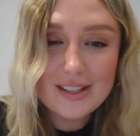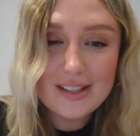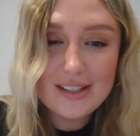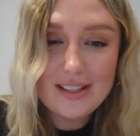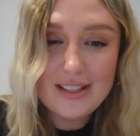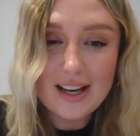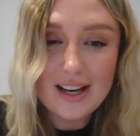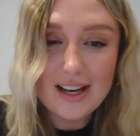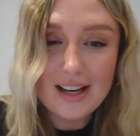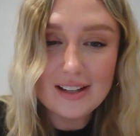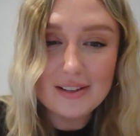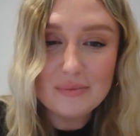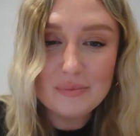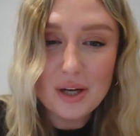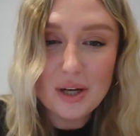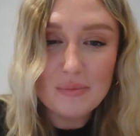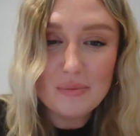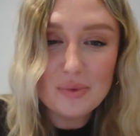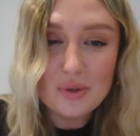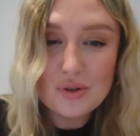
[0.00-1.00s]
Yeah,
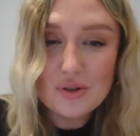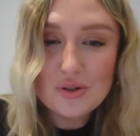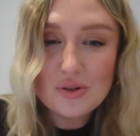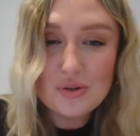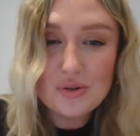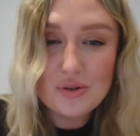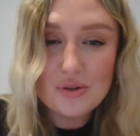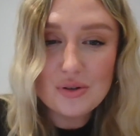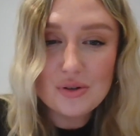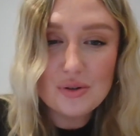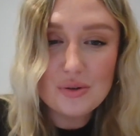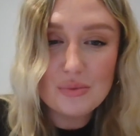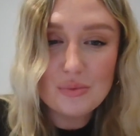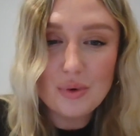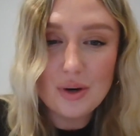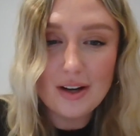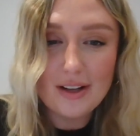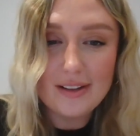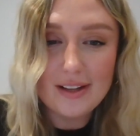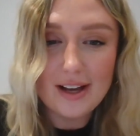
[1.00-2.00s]
I'm not sure
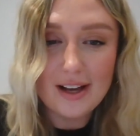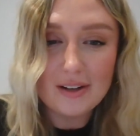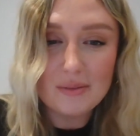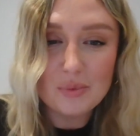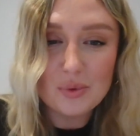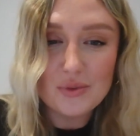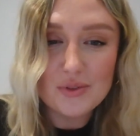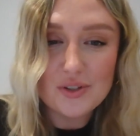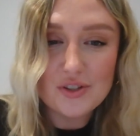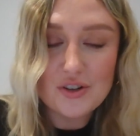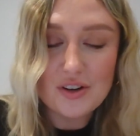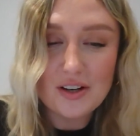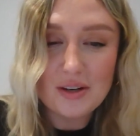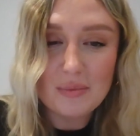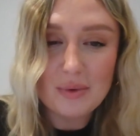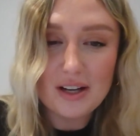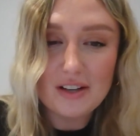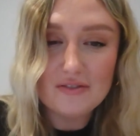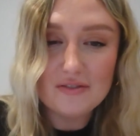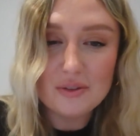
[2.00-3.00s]
why the animals are trying to
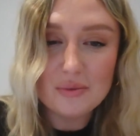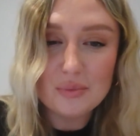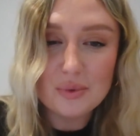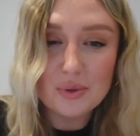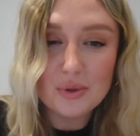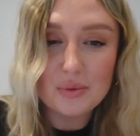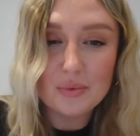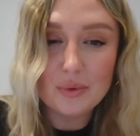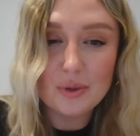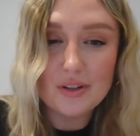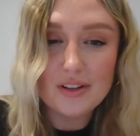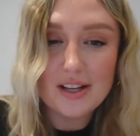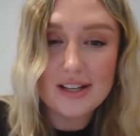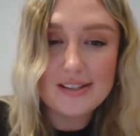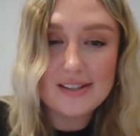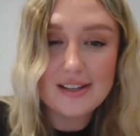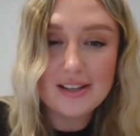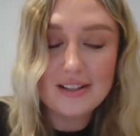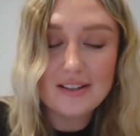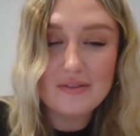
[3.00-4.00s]
play football and what that's
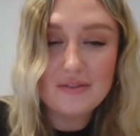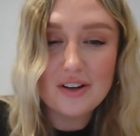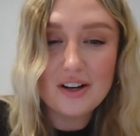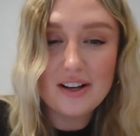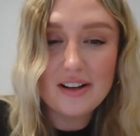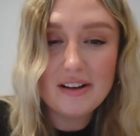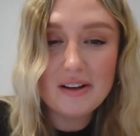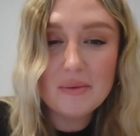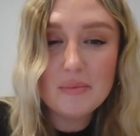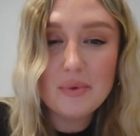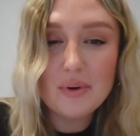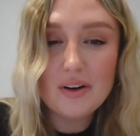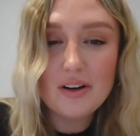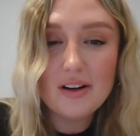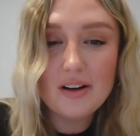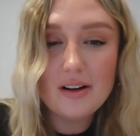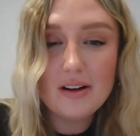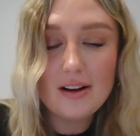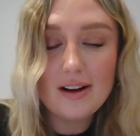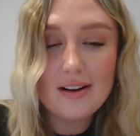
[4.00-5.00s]
signifying,
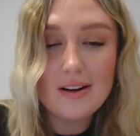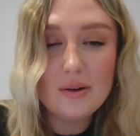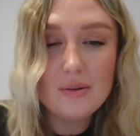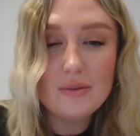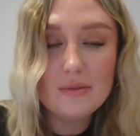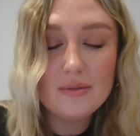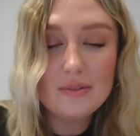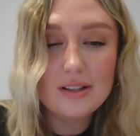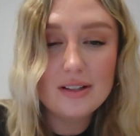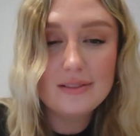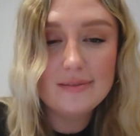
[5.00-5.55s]
but I don't.